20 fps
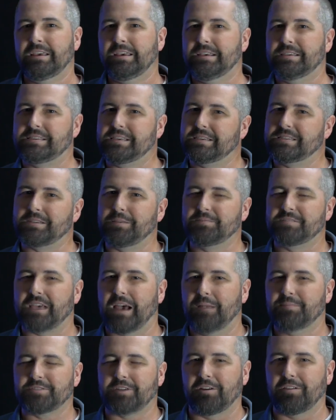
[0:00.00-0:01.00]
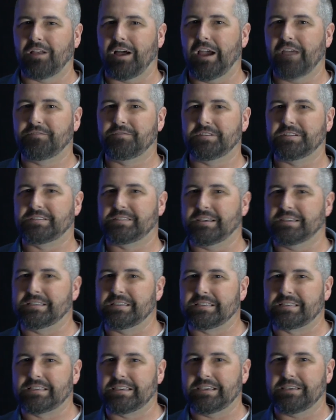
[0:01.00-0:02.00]
You see, sometimes our life just
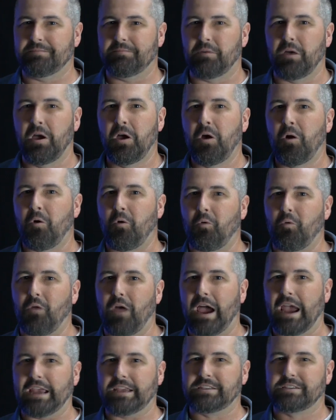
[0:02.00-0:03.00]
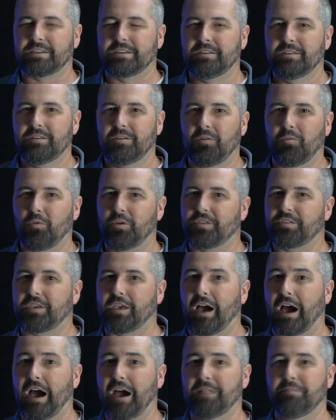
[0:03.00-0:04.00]
doesn't seem right with
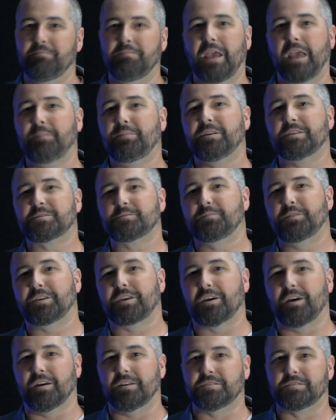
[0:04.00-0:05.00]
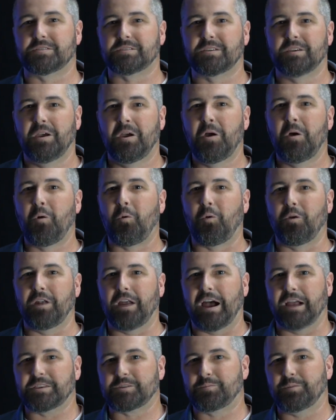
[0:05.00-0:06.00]
God. Maybe it's because we're
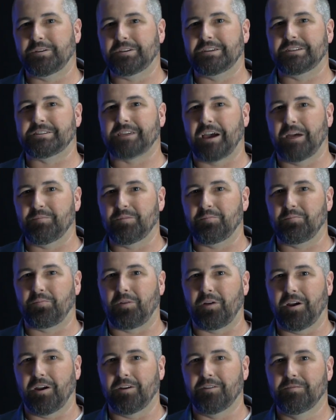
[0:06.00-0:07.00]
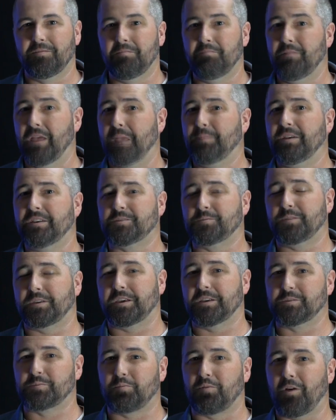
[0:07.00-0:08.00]
not spending time in prayer. Maybe it's
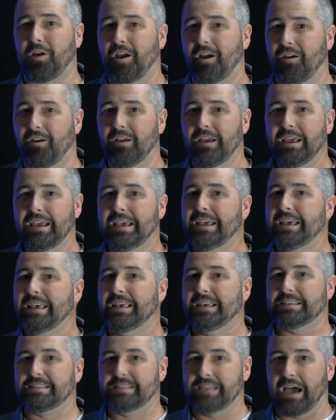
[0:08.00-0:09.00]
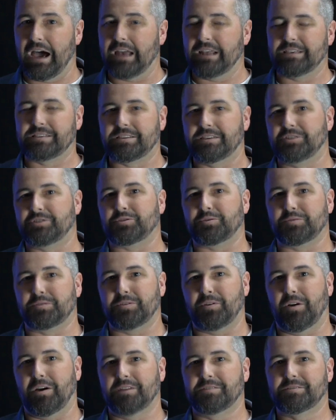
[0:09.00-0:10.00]
because prayer is not essential
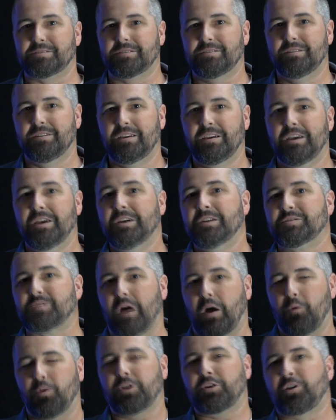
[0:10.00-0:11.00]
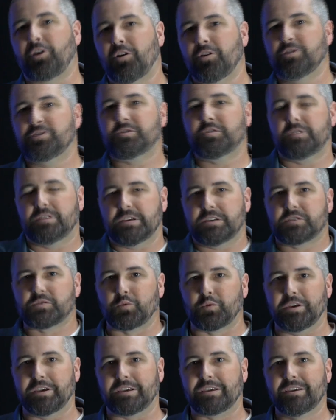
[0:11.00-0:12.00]
to us. So I want to encourage you this
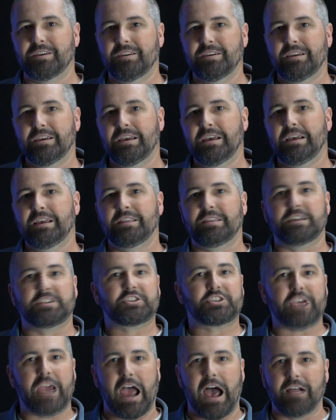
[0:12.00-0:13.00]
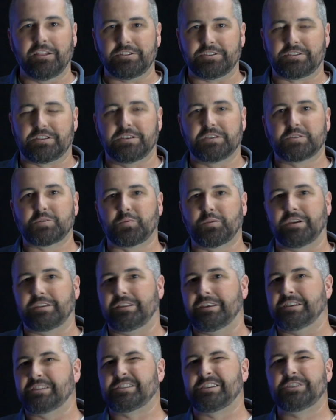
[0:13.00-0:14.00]
week, the challenge this week,
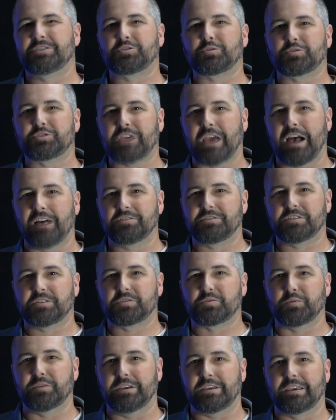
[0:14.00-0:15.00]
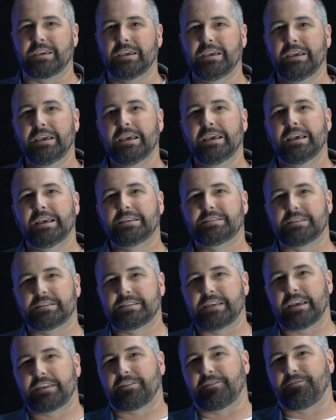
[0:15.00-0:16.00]
the essential challenge this week is to
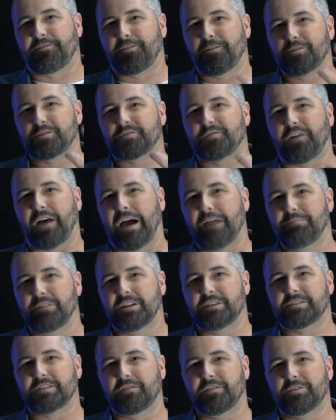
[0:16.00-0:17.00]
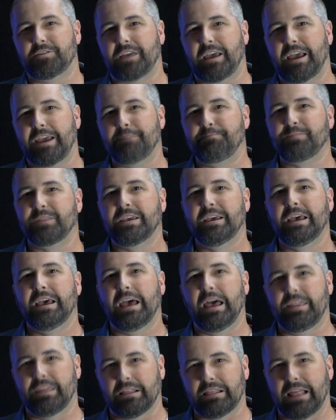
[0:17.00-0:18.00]
take the first 5 minutes of your day
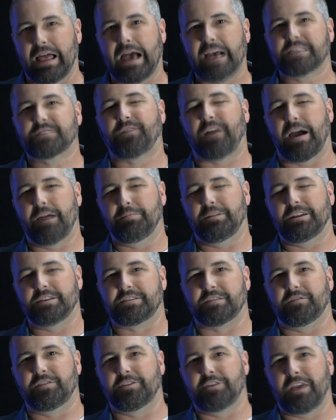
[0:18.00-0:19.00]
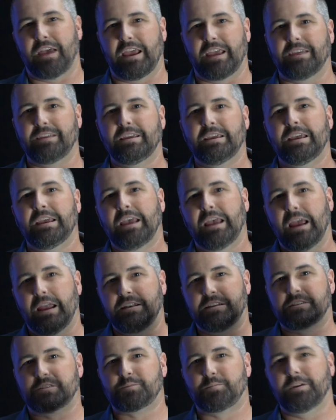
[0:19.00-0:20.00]
and the last 5 minutes of your day
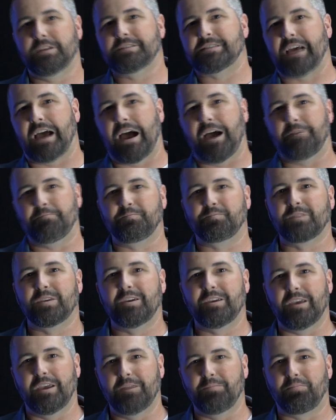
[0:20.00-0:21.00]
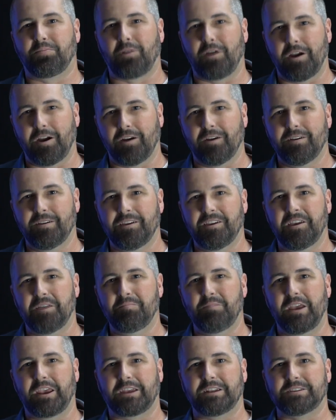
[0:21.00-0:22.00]
and to spend time in prayer
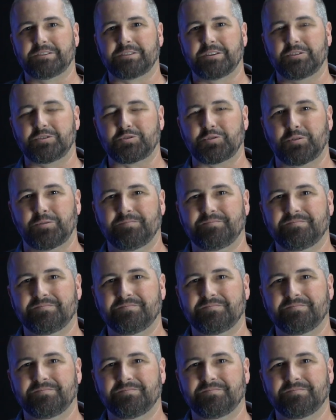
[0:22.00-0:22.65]
and make it essential.